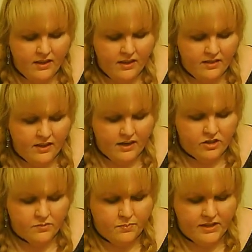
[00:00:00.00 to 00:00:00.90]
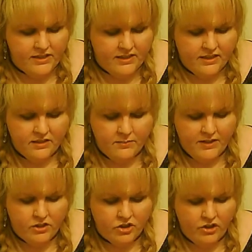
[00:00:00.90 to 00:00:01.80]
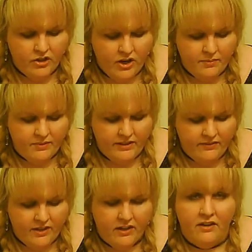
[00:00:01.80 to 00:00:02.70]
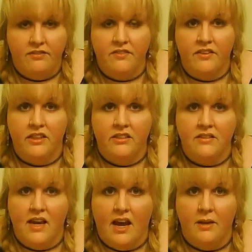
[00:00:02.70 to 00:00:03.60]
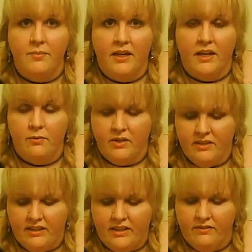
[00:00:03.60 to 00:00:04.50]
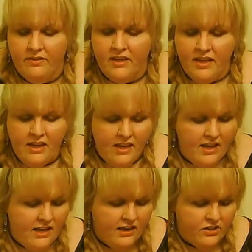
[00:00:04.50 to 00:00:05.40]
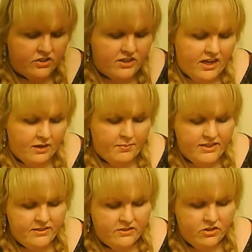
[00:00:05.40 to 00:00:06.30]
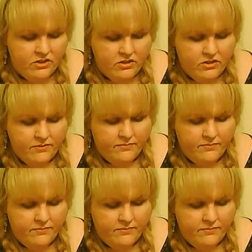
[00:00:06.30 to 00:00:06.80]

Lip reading: then I just brace this to make sure I'm leaving enough of the little tab like I want to leave, and I just take my scissors